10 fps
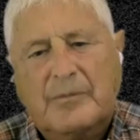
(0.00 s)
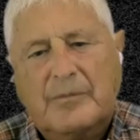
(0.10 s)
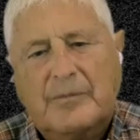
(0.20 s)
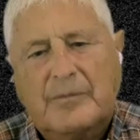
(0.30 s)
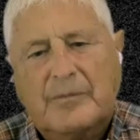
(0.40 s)

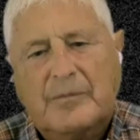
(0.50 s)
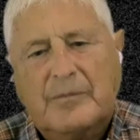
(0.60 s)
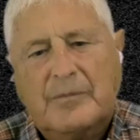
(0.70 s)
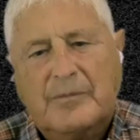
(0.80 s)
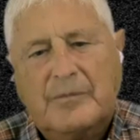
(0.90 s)

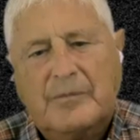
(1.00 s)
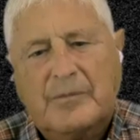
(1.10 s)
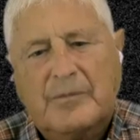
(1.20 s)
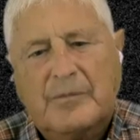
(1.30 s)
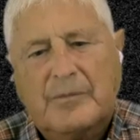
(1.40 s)

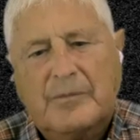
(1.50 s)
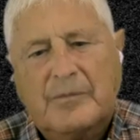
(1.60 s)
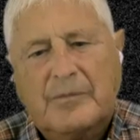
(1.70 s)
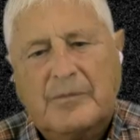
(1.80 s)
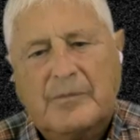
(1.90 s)

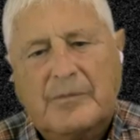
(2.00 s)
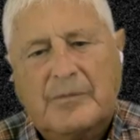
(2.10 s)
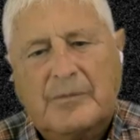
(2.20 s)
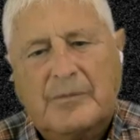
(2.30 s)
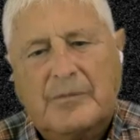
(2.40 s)

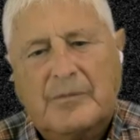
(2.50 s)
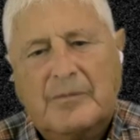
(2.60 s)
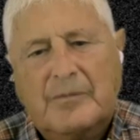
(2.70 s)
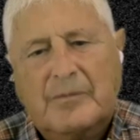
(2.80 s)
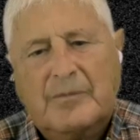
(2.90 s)

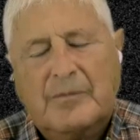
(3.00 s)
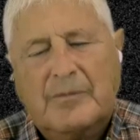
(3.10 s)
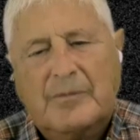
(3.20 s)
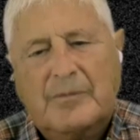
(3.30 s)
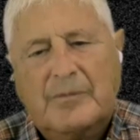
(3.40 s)

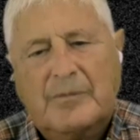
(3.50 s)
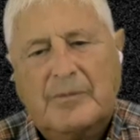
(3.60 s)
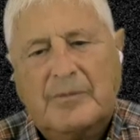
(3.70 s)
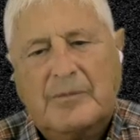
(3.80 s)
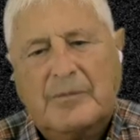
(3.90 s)

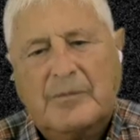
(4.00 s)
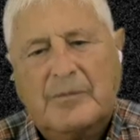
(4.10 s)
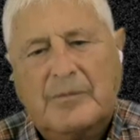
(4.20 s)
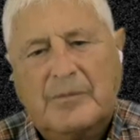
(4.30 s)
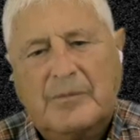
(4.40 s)
(not speaking)